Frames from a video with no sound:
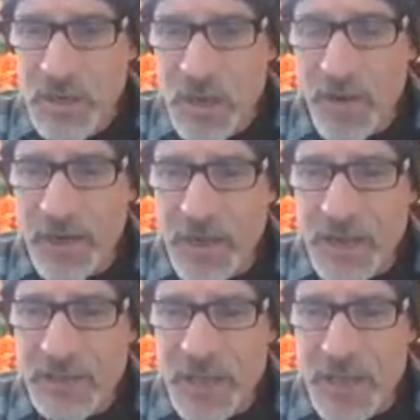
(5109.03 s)
All right,
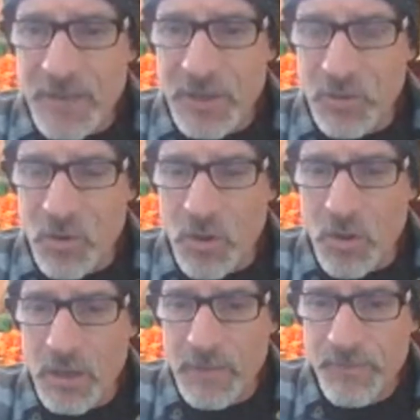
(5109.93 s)
guys, I'm going to
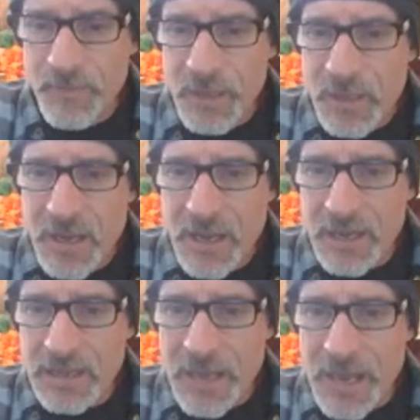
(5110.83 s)
roll,
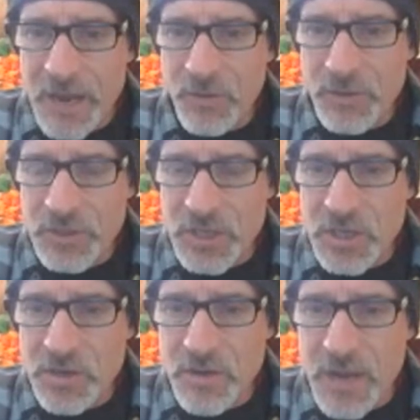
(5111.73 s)
and I will see
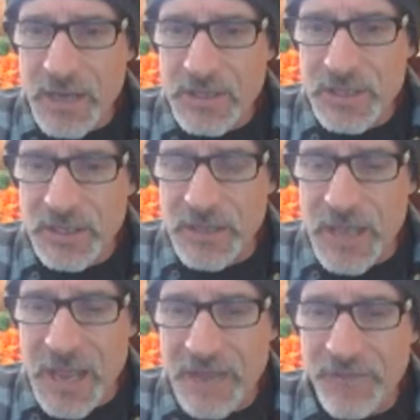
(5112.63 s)
you next
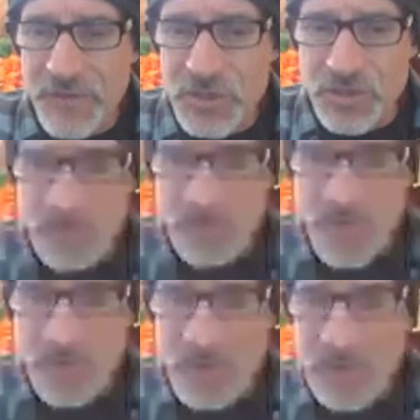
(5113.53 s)
live stream.